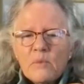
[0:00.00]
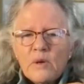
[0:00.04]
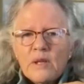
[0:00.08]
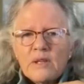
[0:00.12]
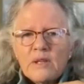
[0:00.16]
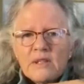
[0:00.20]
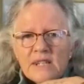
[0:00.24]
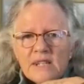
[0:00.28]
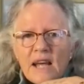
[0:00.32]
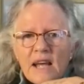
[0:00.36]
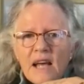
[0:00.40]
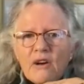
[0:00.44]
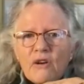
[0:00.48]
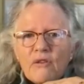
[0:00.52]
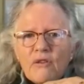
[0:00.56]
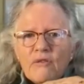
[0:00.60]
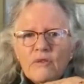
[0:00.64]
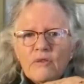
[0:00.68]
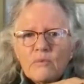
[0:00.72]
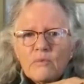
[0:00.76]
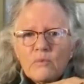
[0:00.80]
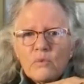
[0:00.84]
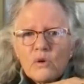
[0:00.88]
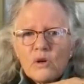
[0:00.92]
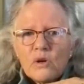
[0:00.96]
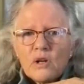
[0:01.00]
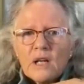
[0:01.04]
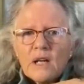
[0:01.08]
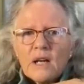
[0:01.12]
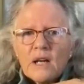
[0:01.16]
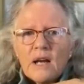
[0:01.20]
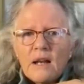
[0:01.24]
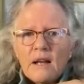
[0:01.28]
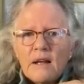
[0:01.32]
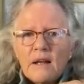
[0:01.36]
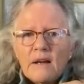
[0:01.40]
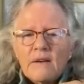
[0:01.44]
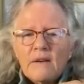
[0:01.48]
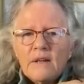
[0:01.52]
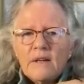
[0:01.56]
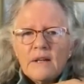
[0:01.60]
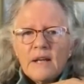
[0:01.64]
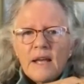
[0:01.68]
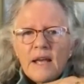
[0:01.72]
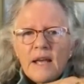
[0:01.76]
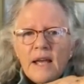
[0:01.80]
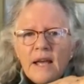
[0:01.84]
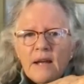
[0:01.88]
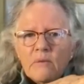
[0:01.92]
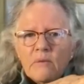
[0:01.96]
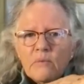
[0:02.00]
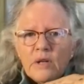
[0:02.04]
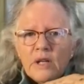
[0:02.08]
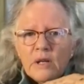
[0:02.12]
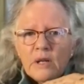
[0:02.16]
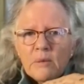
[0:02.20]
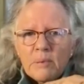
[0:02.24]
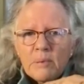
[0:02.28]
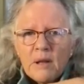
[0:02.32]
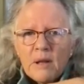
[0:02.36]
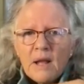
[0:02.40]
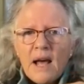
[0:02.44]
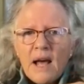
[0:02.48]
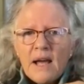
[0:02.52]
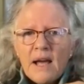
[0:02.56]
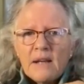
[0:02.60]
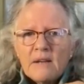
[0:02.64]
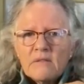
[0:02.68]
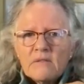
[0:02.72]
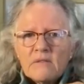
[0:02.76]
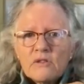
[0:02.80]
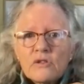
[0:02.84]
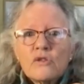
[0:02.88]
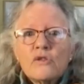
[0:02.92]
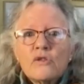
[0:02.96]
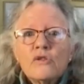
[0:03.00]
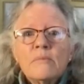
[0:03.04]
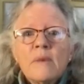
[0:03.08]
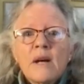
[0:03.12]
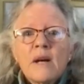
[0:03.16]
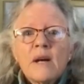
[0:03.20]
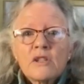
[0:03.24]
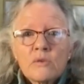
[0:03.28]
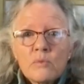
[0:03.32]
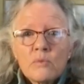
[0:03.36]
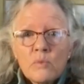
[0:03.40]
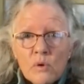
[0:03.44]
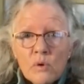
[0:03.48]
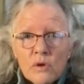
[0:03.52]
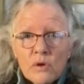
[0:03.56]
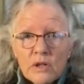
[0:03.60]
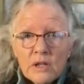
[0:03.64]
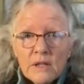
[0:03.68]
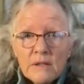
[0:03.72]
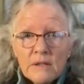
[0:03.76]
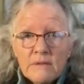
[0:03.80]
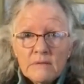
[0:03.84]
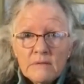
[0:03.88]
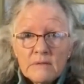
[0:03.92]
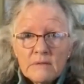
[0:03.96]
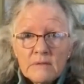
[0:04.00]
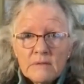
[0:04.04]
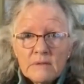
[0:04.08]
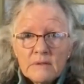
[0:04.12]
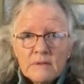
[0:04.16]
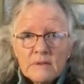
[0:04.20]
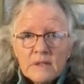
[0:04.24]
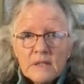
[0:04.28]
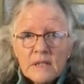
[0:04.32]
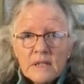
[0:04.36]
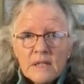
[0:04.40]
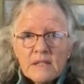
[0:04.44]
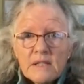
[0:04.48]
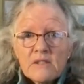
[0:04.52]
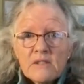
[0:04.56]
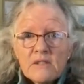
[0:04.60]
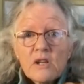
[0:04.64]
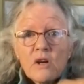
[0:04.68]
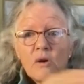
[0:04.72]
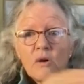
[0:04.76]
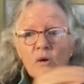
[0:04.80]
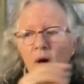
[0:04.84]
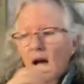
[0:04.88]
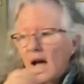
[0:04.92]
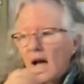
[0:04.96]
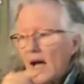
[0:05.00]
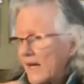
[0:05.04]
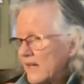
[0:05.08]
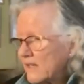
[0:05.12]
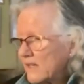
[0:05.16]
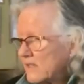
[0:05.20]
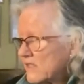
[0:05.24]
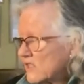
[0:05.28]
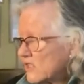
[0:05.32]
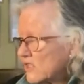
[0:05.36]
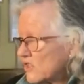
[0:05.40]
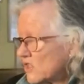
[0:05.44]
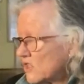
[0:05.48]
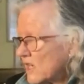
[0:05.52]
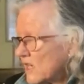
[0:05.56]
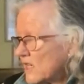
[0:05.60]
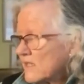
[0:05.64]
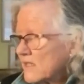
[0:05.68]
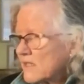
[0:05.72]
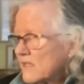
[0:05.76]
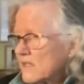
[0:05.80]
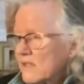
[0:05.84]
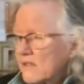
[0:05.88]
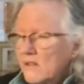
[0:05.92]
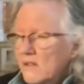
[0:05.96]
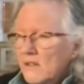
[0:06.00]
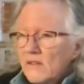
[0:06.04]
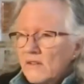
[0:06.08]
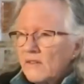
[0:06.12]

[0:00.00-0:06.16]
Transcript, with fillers: we start off with watercolor and we apply too much water. So I suggest